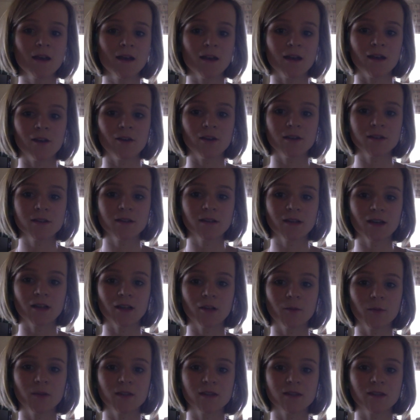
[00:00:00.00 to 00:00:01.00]
Areas and
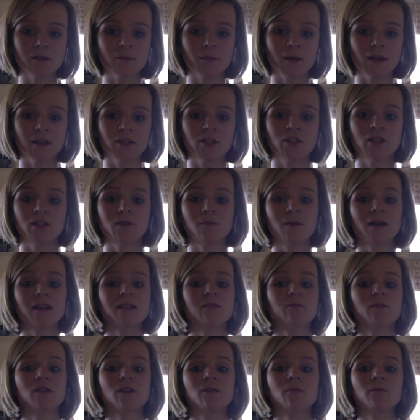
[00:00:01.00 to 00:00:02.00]
elements that patients
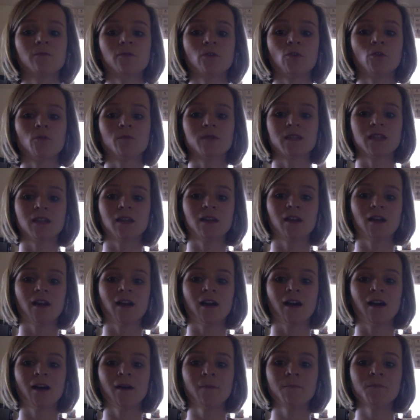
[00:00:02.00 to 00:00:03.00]
must be informed in
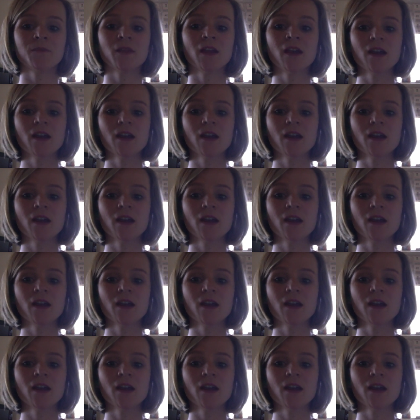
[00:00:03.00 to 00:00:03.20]
are